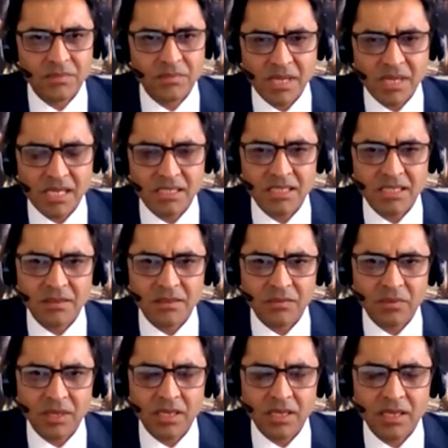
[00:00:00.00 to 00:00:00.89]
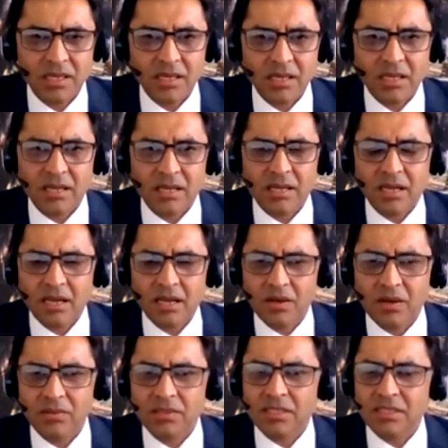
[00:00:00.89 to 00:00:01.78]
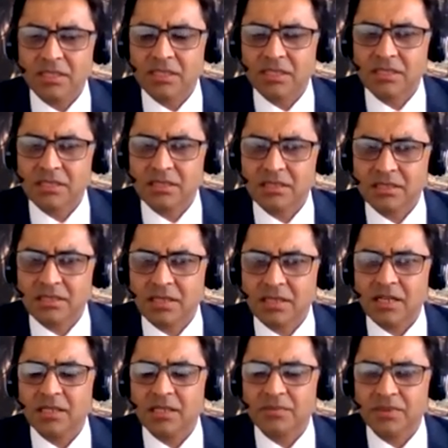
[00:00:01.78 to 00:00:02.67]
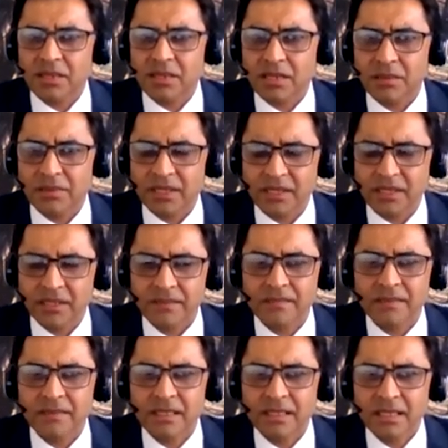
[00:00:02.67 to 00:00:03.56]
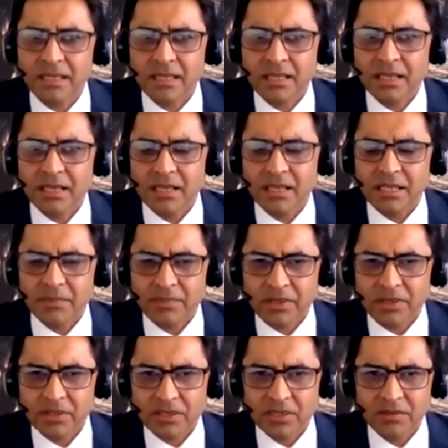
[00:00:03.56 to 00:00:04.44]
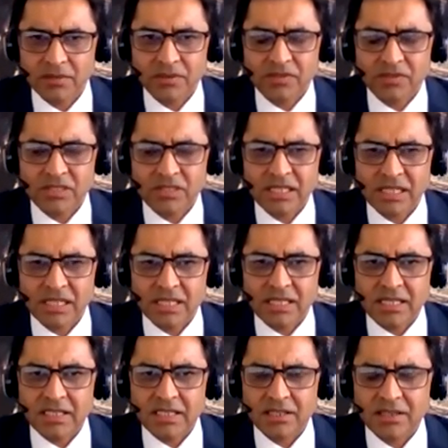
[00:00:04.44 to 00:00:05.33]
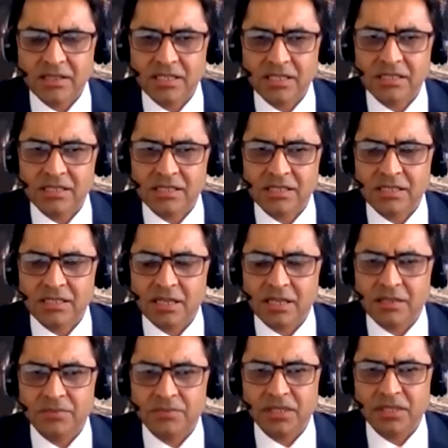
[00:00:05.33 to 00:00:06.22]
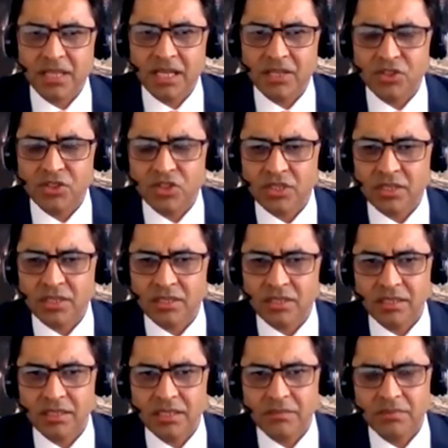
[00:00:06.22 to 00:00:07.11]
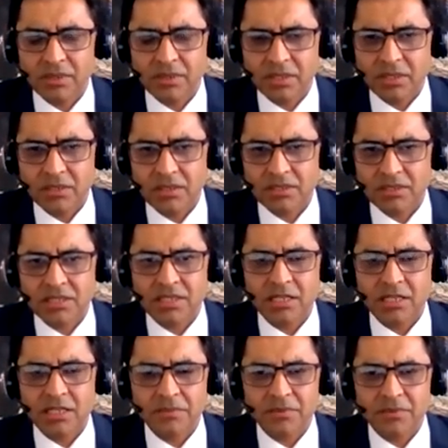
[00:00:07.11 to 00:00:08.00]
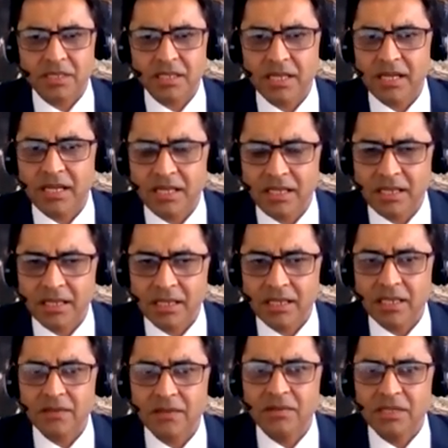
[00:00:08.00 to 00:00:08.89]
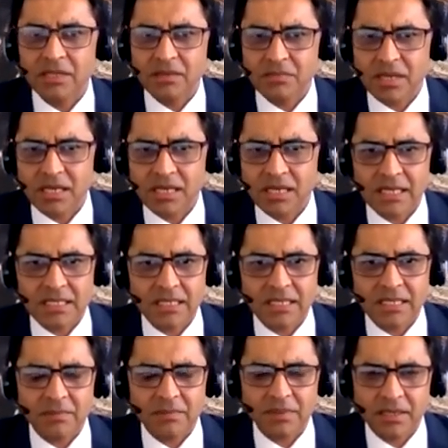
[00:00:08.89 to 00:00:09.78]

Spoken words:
amazing where and how these startups are coming in. In particular, we've seen an increase in startups in Asia, in particular startups in India, even in markets like